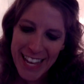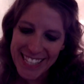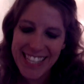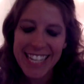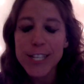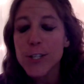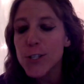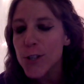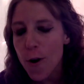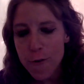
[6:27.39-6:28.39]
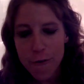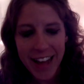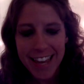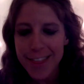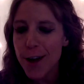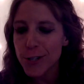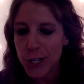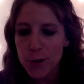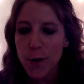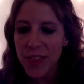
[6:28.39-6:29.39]
This is so funny though.
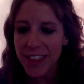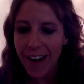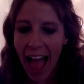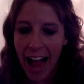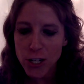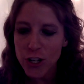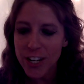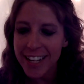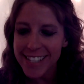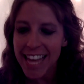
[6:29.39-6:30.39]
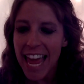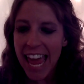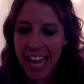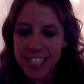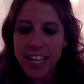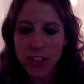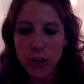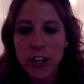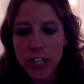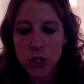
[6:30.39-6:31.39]
Do you know what their action is? It's like
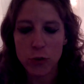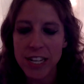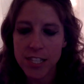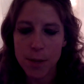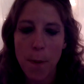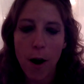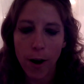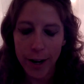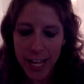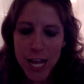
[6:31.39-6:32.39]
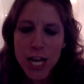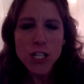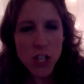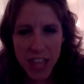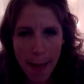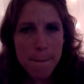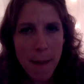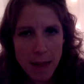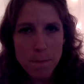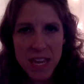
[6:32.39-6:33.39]
they're going to dress the part. So that
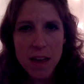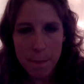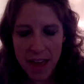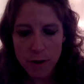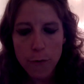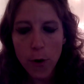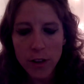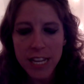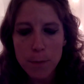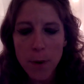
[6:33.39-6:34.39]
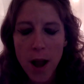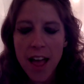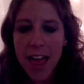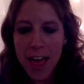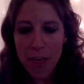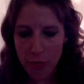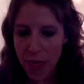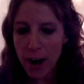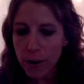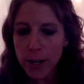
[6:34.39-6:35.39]
might be a metaphor, Libra.
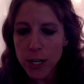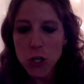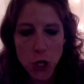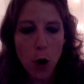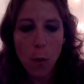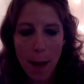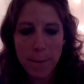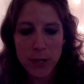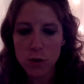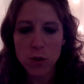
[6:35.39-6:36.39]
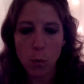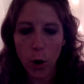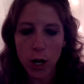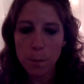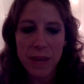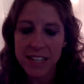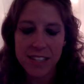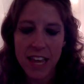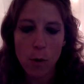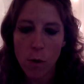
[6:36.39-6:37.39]
They're going to show up and do the work because
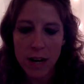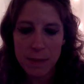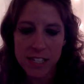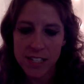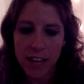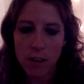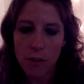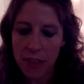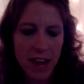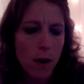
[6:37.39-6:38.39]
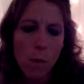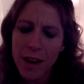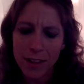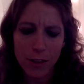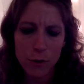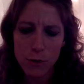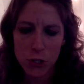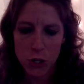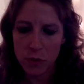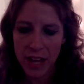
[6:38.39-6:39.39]
they don't want to be single. They don't want to
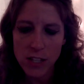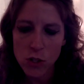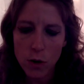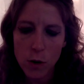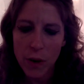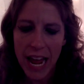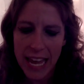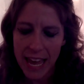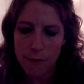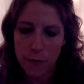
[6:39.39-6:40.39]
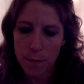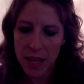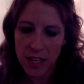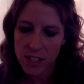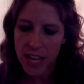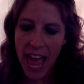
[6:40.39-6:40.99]
lose you. That's sort of what I get from this.